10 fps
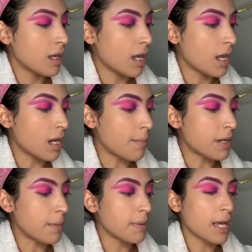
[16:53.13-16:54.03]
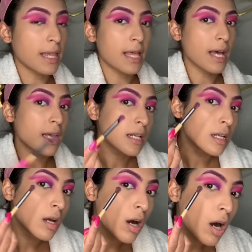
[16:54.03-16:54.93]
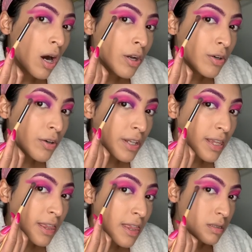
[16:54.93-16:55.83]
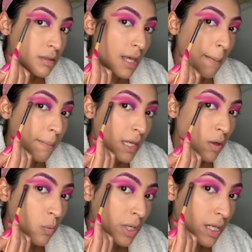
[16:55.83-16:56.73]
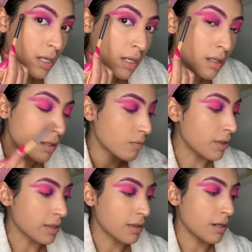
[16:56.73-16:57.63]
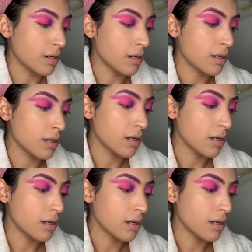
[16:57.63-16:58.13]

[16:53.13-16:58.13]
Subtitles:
And I'm gonna apply that underneath that pink wing right there.